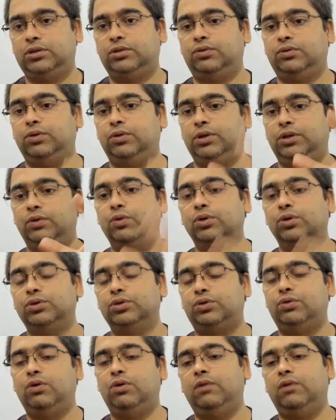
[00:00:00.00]
So it goes
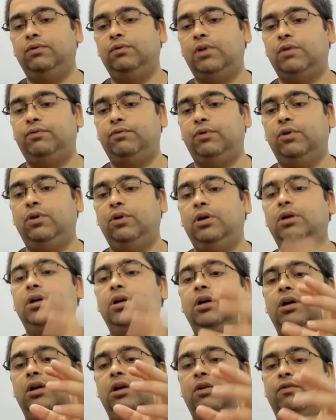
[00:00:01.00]
through all the floor,
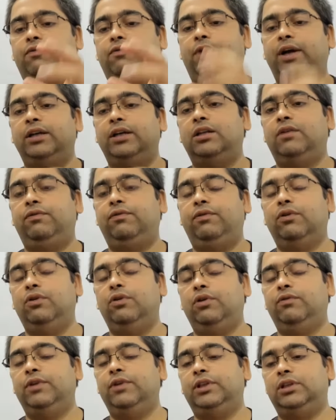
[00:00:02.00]
find the floor
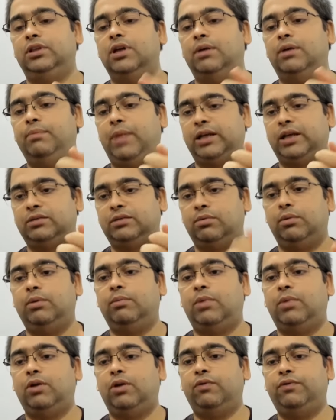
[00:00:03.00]
with the maximum
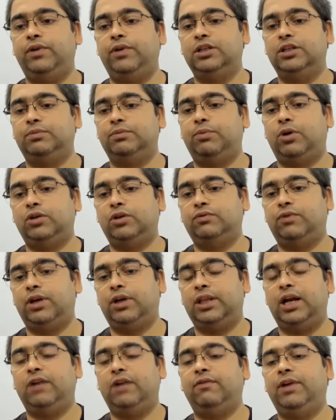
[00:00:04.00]
number of free spots for
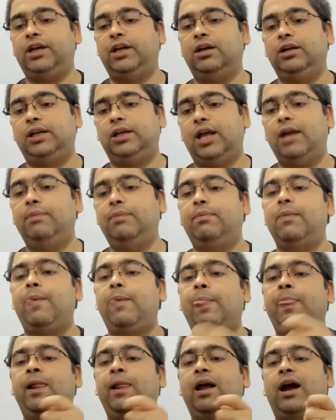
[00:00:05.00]
that vehicle type,
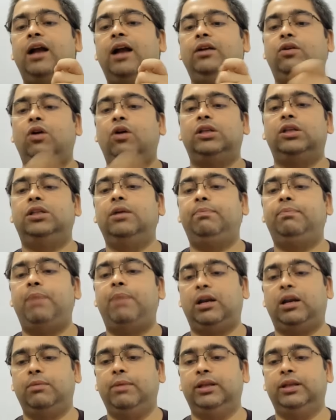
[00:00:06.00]
and calls the
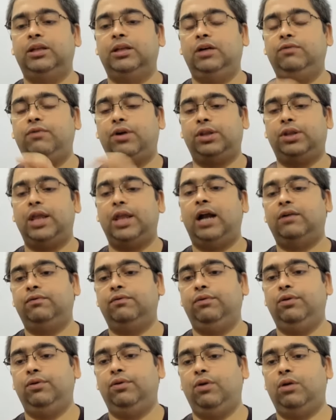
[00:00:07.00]
park method for that
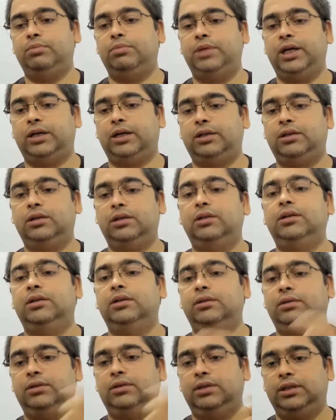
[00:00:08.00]
floor object.
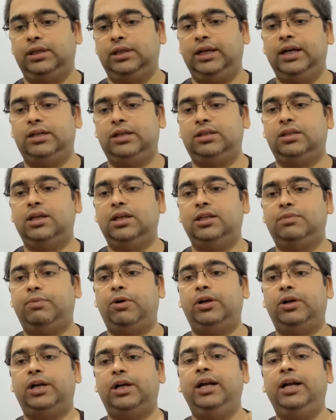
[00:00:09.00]
Gets the
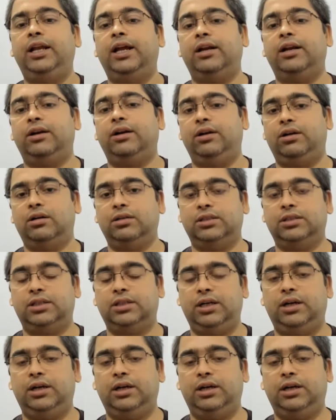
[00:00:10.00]
spot ID and returns it.